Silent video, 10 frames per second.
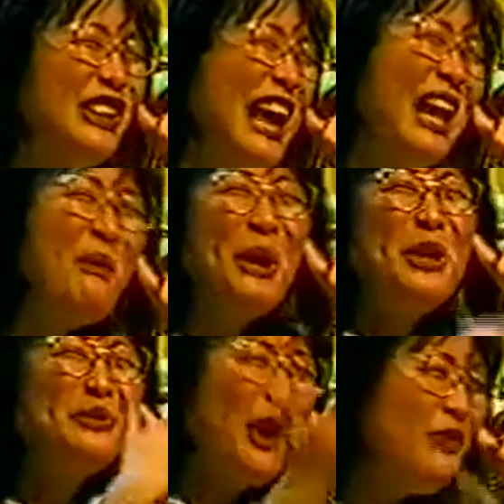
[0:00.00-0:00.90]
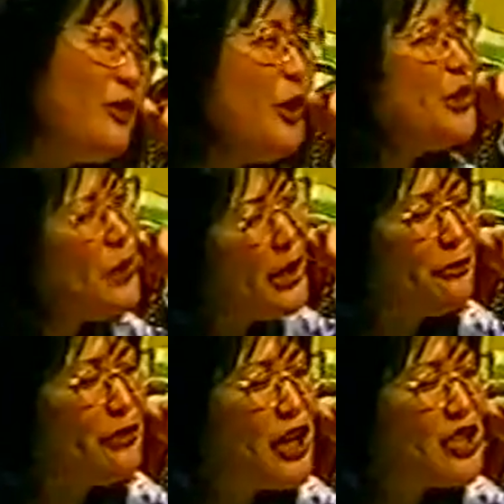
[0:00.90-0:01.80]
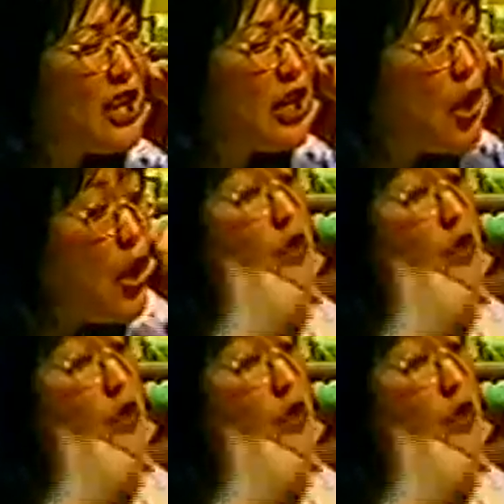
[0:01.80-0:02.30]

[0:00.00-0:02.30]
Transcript: Chinook, I don't want to drive all the way to Flushing.